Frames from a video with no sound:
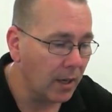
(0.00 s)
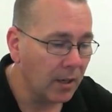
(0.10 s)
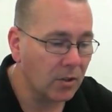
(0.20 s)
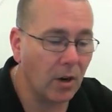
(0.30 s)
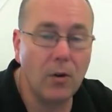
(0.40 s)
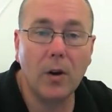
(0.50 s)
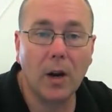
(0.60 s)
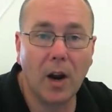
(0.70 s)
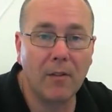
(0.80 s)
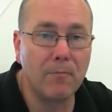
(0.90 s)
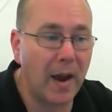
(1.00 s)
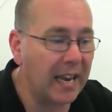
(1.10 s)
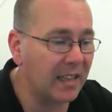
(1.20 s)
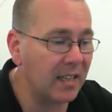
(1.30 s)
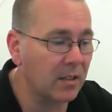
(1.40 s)
So I've
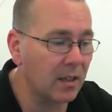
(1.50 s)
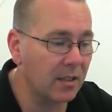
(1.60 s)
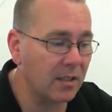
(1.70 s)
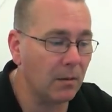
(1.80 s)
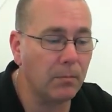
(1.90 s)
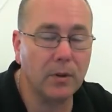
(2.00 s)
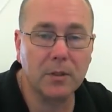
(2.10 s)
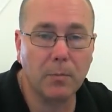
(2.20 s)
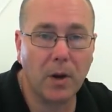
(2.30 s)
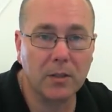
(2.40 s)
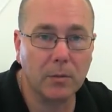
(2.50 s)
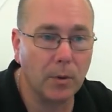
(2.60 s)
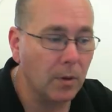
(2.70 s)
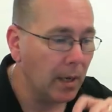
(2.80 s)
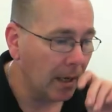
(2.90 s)
made this as simple as
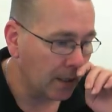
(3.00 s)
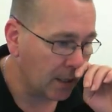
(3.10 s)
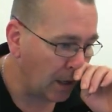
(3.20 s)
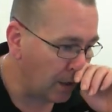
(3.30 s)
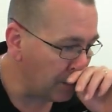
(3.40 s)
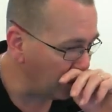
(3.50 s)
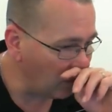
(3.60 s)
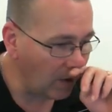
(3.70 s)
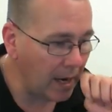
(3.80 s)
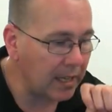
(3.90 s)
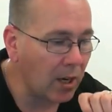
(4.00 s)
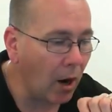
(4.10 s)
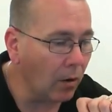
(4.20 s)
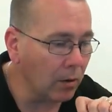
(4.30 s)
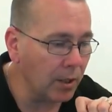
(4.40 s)
possible. So it's
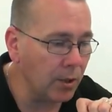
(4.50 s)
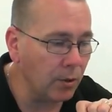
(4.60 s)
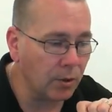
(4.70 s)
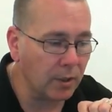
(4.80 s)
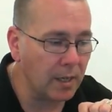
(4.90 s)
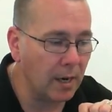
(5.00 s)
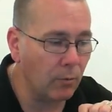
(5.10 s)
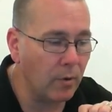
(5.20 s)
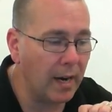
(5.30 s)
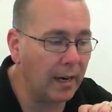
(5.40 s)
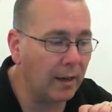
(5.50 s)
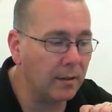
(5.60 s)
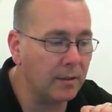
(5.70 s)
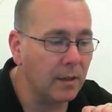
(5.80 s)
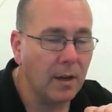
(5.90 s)
only usually
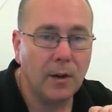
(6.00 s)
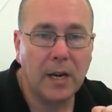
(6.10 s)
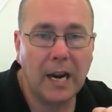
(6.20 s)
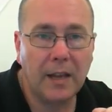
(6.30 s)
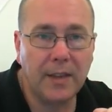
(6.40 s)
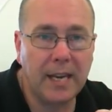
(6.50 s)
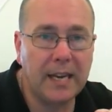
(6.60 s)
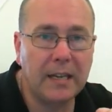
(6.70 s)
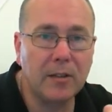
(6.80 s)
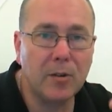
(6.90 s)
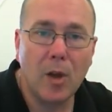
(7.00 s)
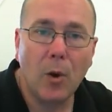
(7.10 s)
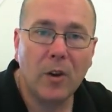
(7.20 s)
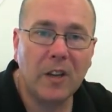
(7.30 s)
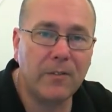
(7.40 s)
around there.
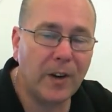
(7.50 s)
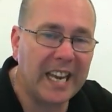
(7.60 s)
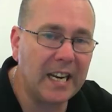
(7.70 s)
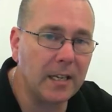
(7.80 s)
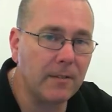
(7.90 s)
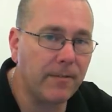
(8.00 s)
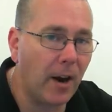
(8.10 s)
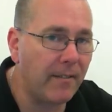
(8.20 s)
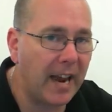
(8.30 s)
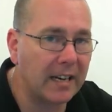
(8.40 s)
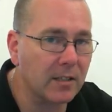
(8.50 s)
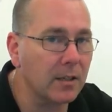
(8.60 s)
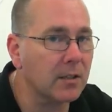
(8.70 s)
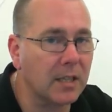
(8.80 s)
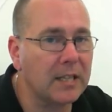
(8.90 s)
If we get into
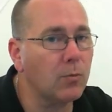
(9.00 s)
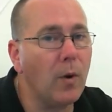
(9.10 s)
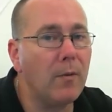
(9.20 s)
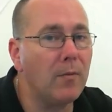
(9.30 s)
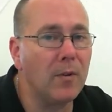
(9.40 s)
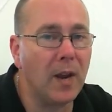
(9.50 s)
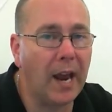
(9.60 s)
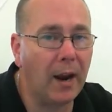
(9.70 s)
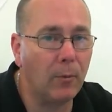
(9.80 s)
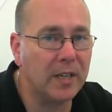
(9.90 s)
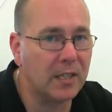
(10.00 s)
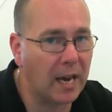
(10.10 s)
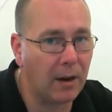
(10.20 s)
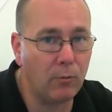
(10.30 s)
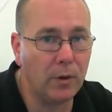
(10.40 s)
5-axis, that's when we
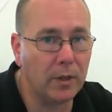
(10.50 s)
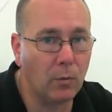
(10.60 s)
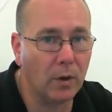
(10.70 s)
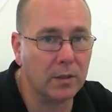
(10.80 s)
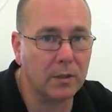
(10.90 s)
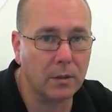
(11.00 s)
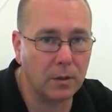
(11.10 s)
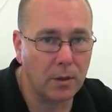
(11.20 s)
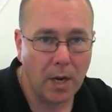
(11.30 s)
start really wanting to